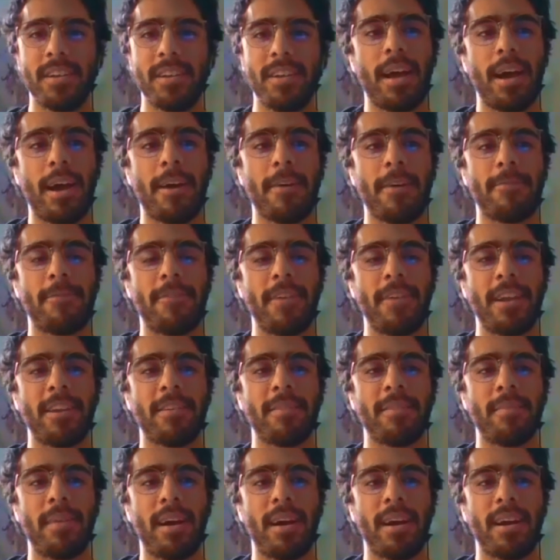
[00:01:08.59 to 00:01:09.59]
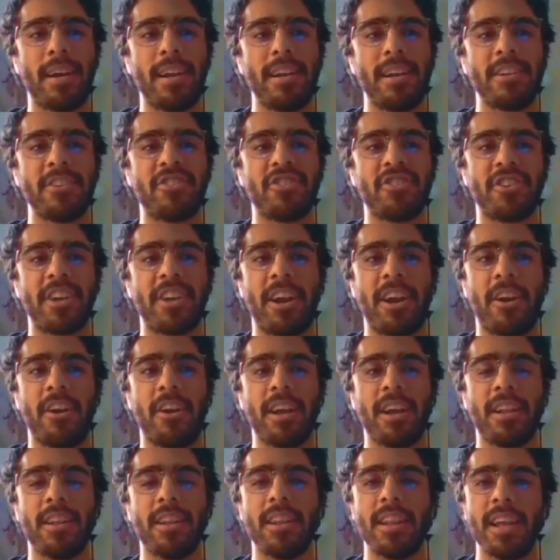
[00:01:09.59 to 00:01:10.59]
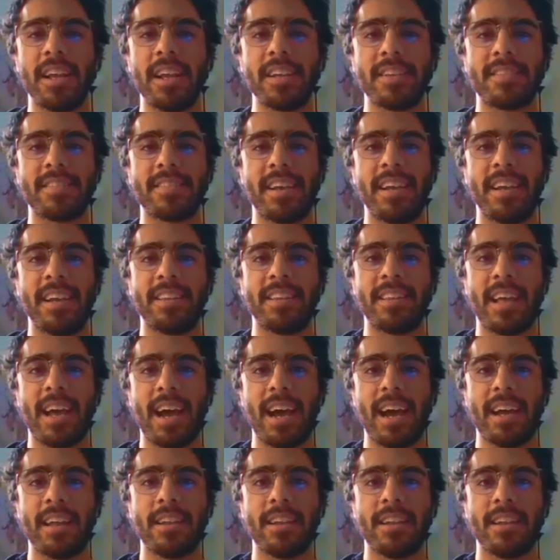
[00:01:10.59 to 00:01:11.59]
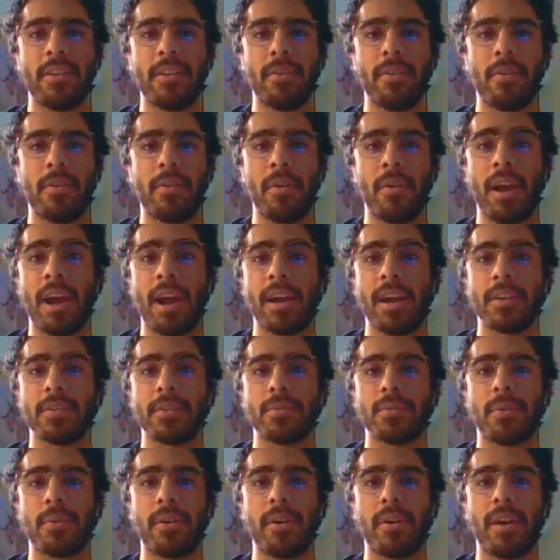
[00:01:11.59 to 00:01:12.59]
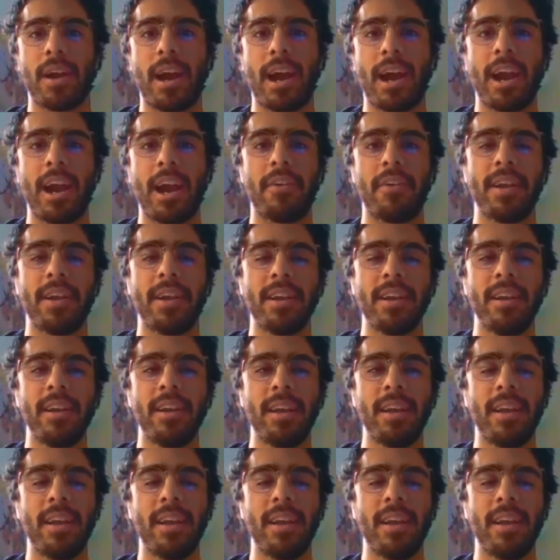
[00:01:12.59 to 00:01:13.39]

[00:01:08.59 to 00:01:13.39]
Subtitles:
A friend of mine shared a link saying that you guys were hiring.